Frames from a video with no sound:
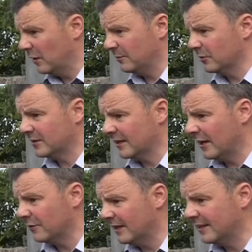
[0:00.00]
Westport at
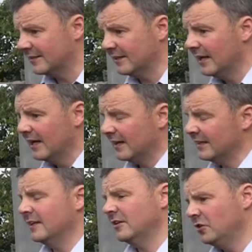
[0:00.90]
Carrowkennedy and they
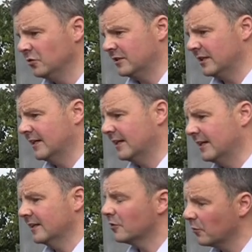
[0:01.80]
had a huge success.
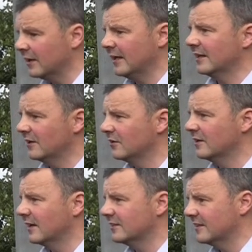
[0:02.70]
Kilroy had learned a
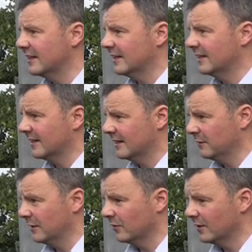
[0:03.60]
lot of lessons as he
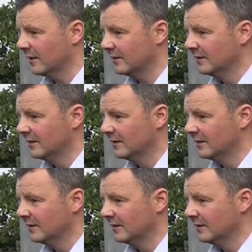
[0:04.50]
was going on.